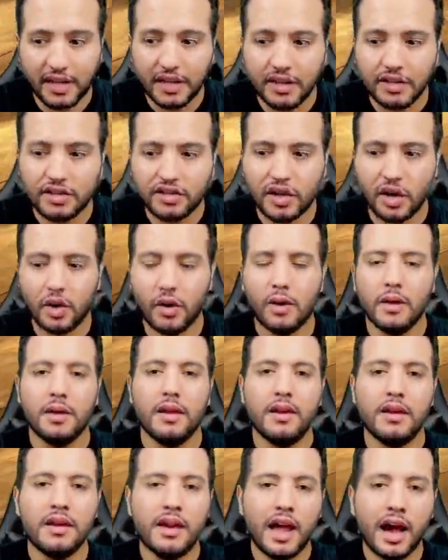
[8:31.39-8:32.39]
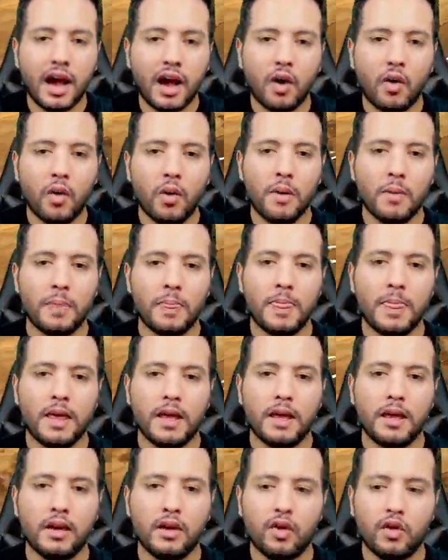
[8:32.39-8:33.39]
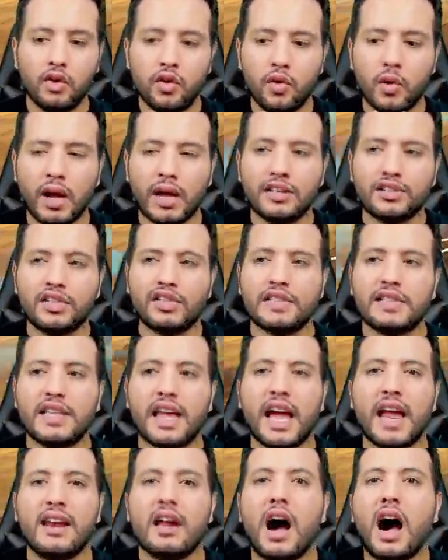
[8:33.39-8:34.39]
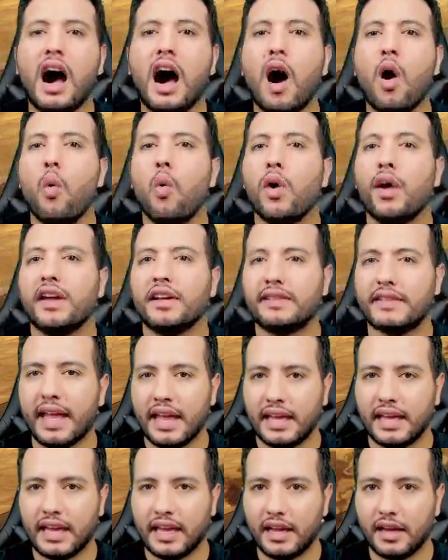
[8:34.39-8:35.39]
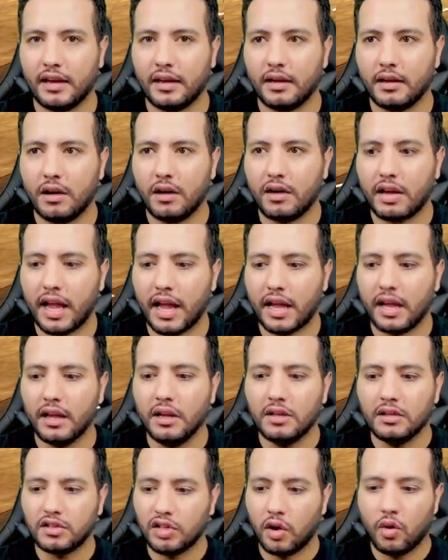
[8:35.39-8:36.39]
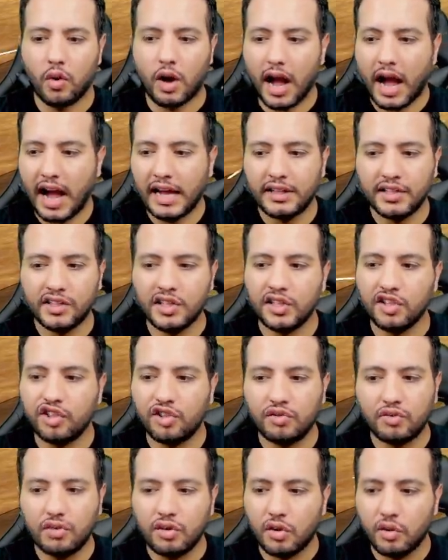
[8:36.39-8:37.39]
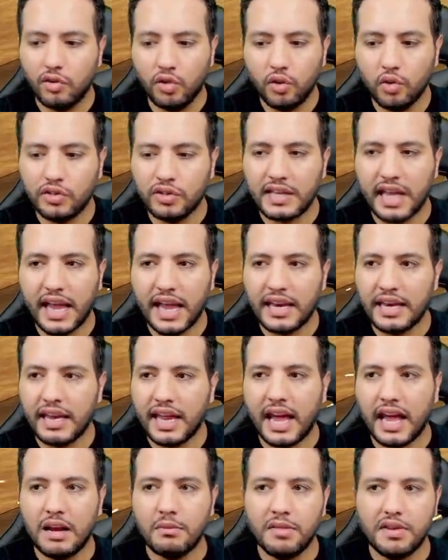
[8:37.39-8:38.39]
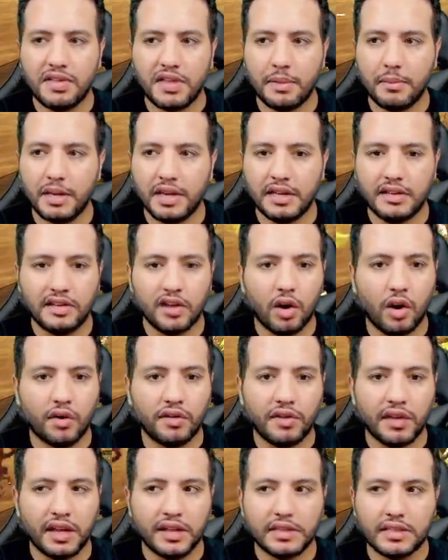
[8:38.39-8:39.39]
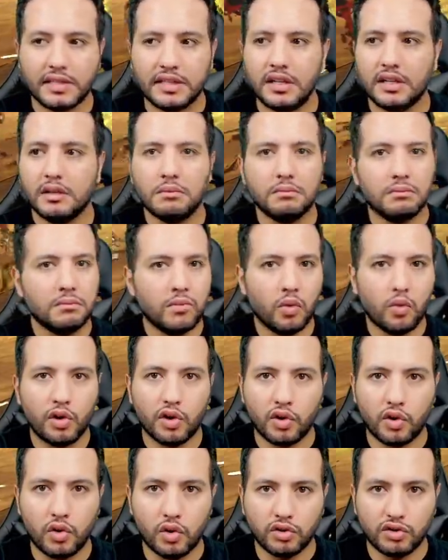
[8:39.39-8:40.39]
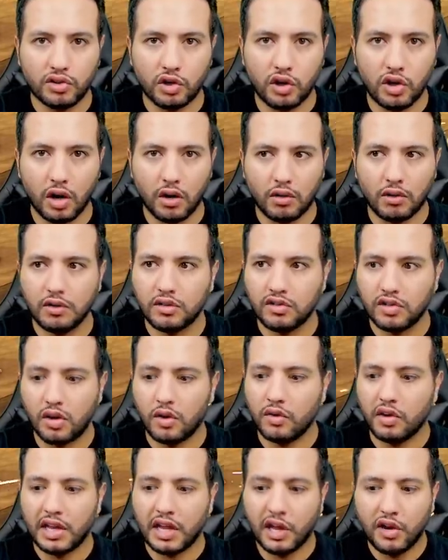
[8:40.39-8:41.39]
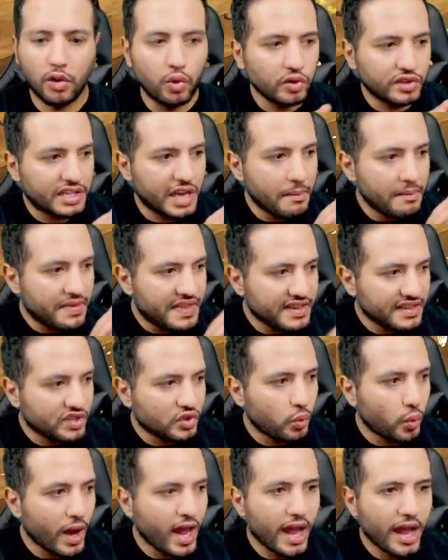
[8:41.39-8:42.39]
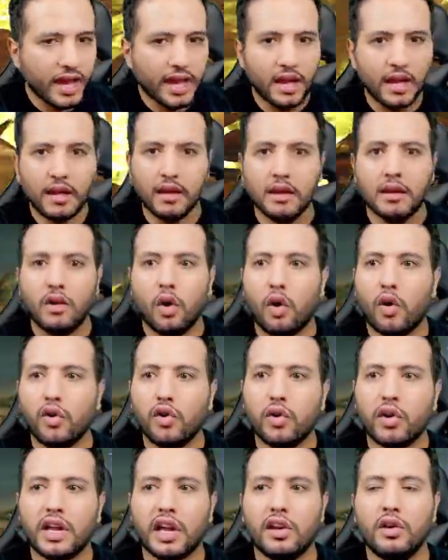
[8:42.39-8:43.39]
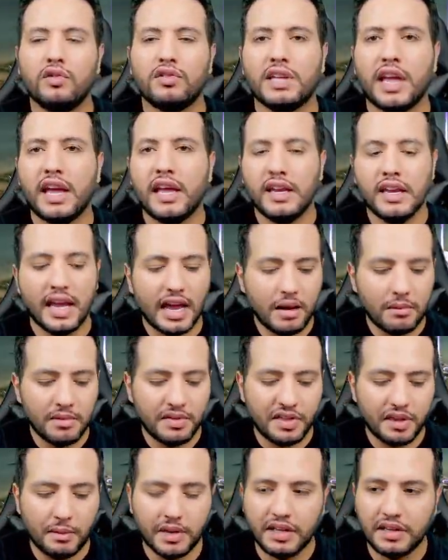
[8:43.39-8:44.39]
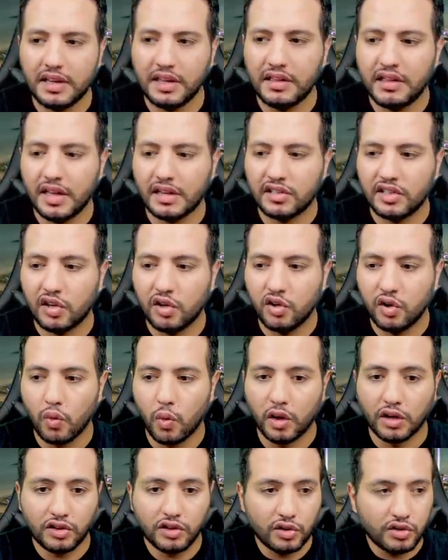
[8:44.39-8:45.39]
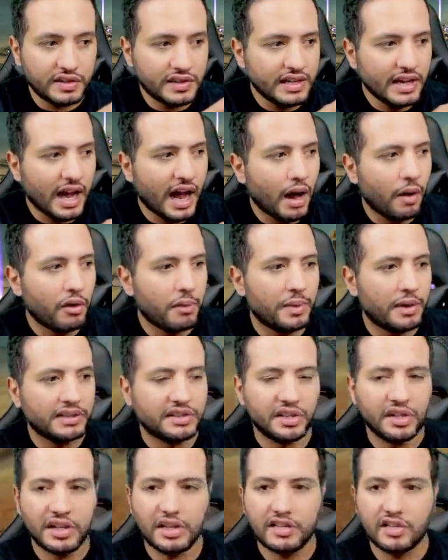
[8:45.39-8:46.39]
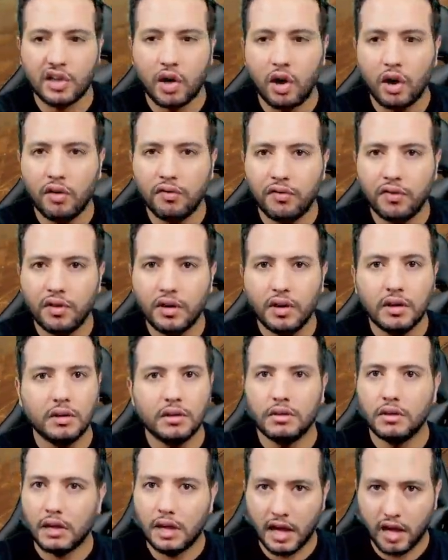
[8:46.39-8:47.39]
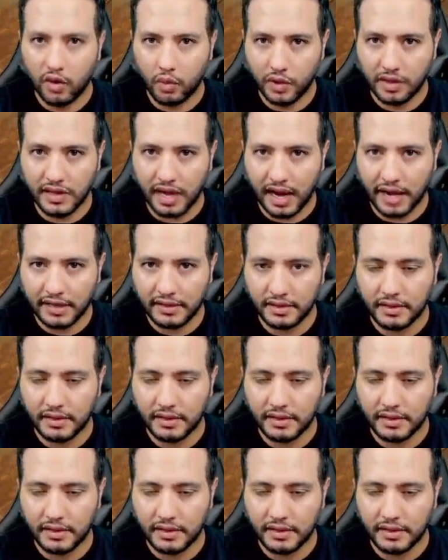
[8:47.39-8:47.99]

So now you understand how we're tanking. Okay, so I didn't use any Helmith ability on this. We're good to go. So you can use him this way, or you can use any Helmith ability that you want. You see, our battery is off and we died.